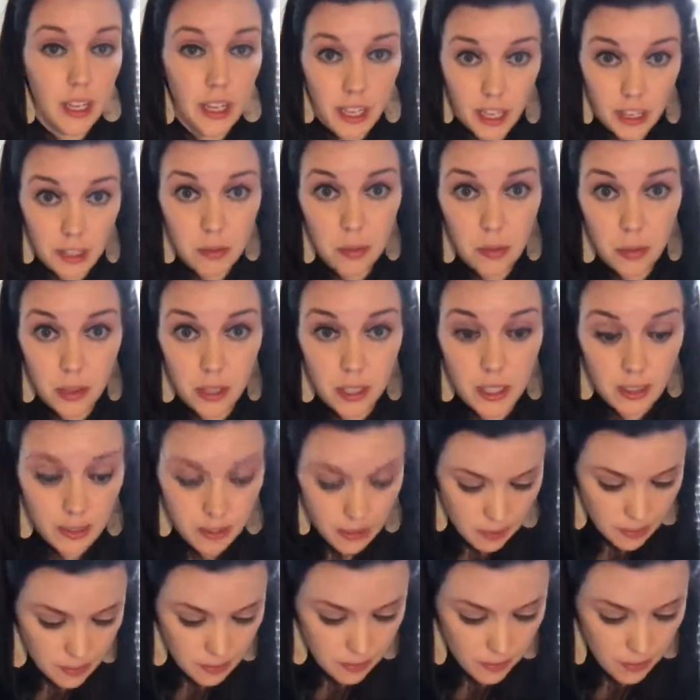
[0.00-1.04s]
Yes,
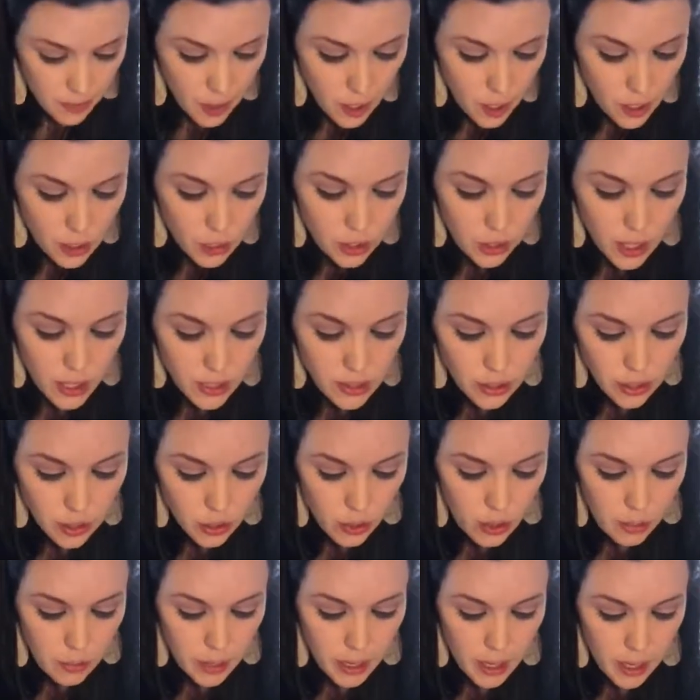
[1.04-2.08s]
please. So that's the
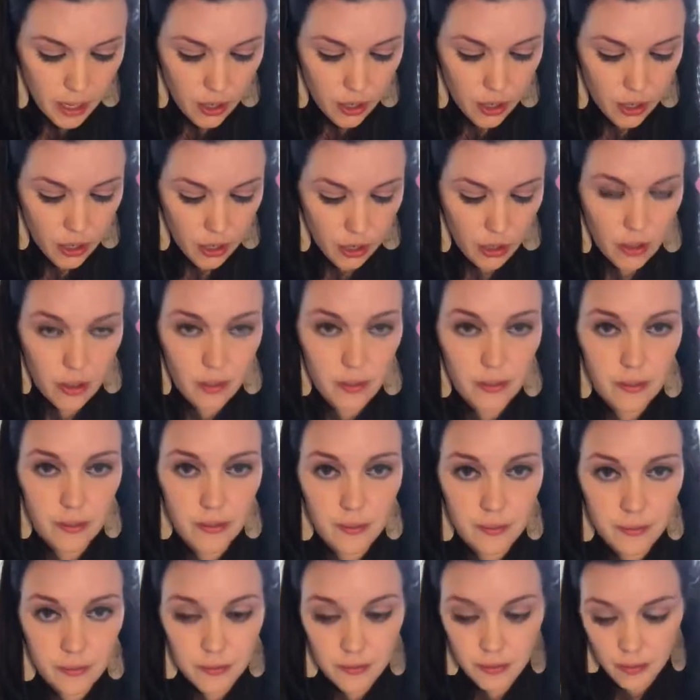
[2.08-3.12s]
ceramic egg cooker.
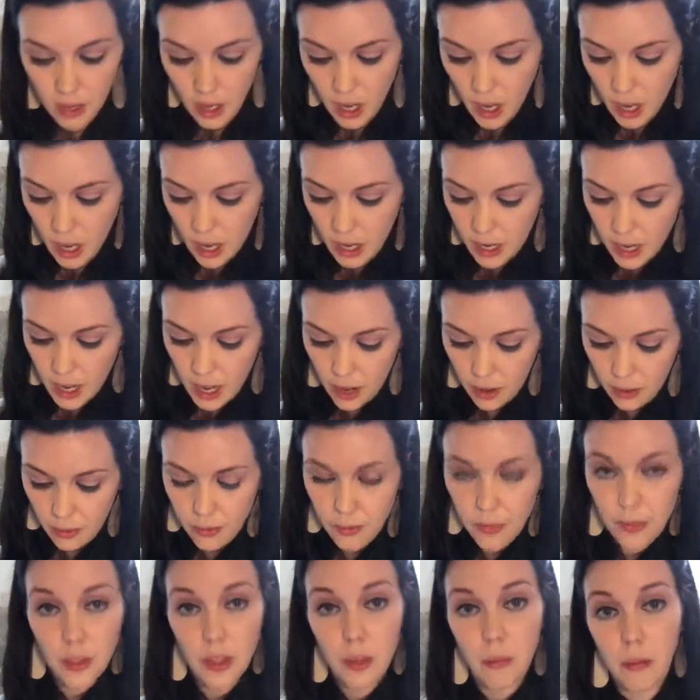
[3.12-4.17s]
Now,
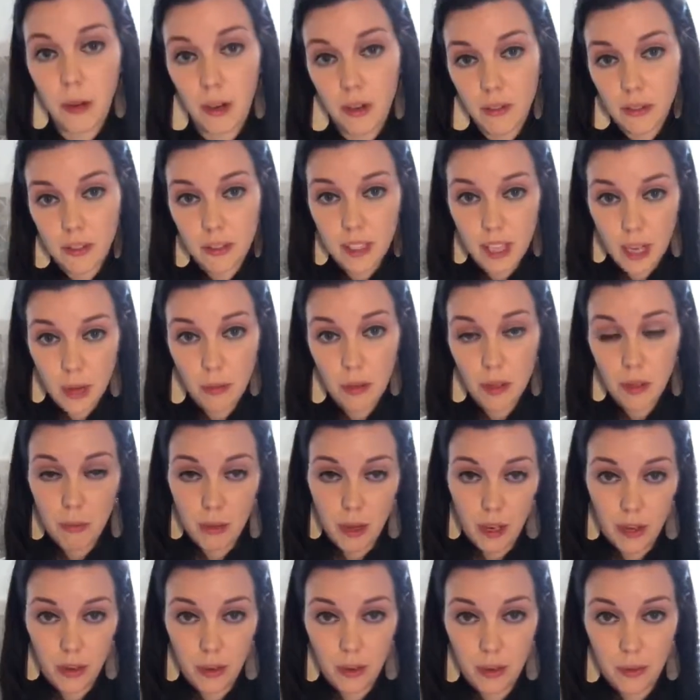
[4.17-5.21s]
the breakfast sandwich
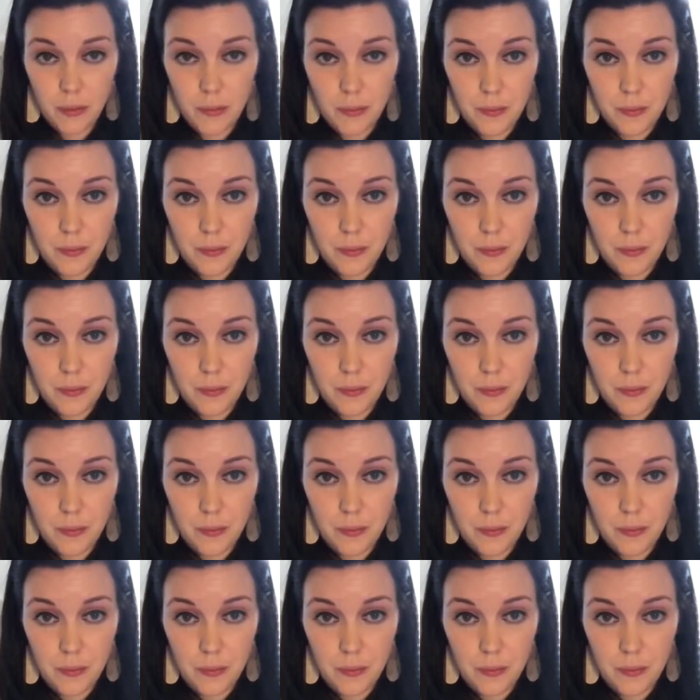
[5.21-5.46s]
maker.